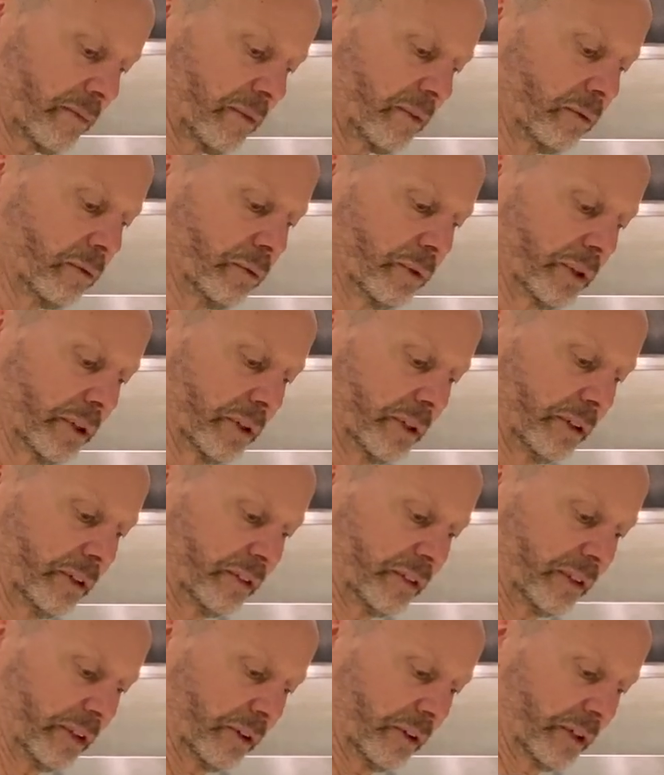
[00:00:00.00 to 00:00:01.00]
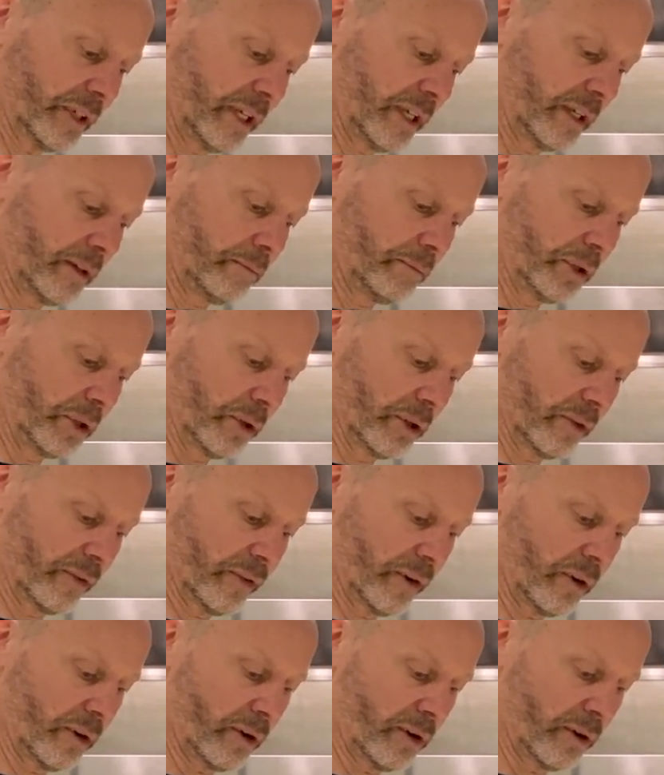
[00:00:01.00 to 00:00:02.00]
really silky,
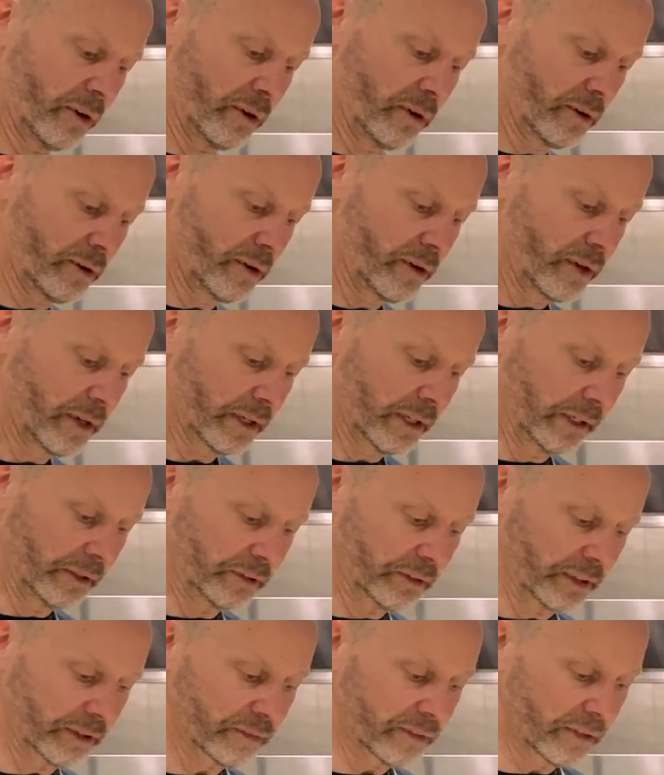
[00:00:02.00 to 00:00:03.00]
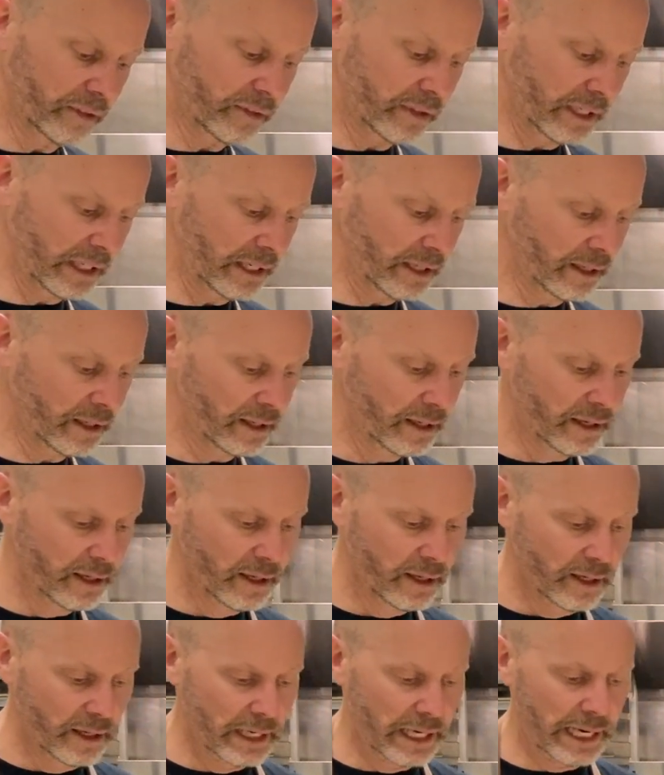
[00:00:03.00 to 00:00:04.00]
beautiful consistency
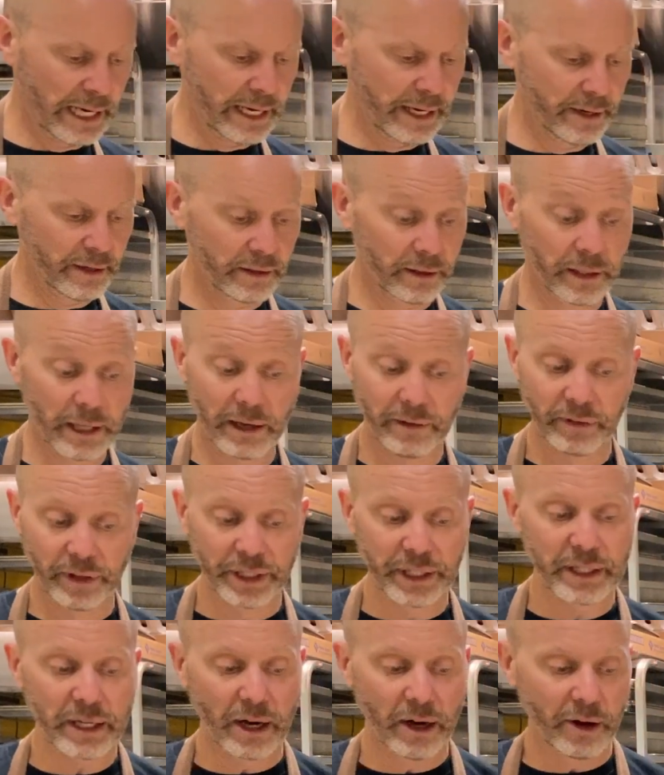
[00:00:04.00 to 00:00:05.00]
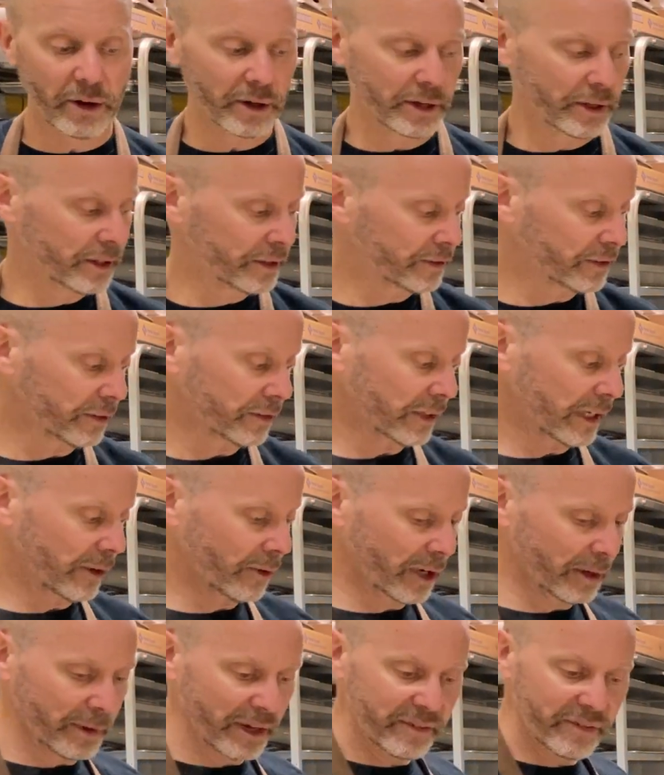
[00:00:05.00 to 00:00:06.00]
and lovely color. This is like one
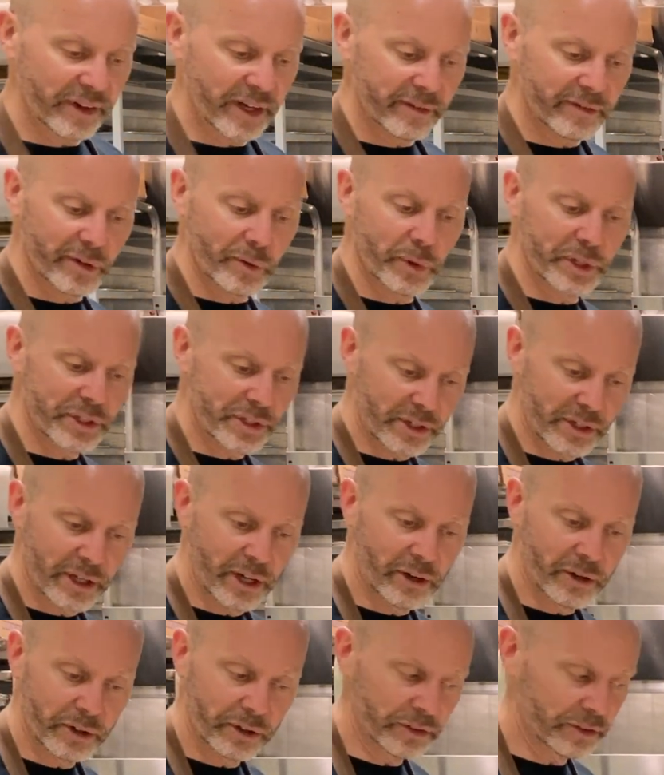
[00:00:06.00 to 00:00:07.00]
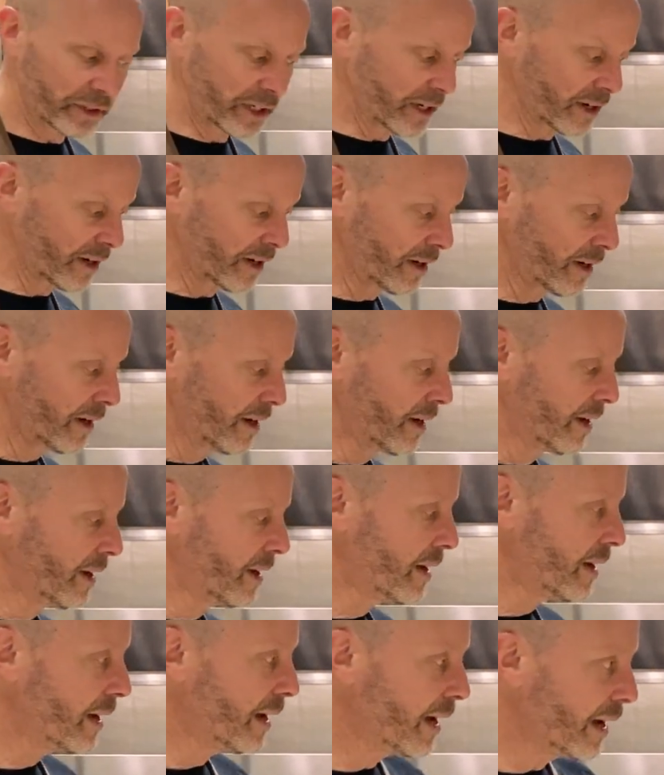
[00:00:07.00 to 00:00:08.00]
of my favorite winter colors here.
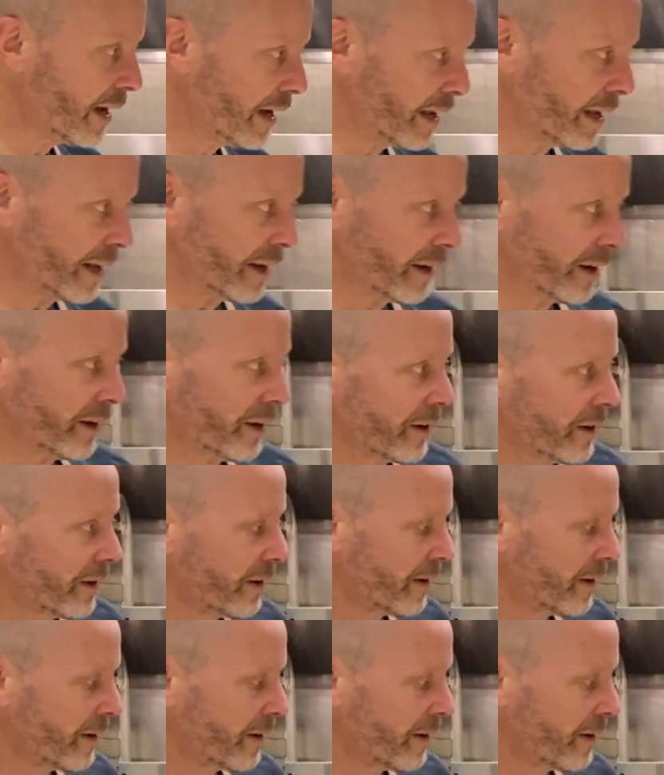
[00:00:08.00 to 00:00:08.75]
And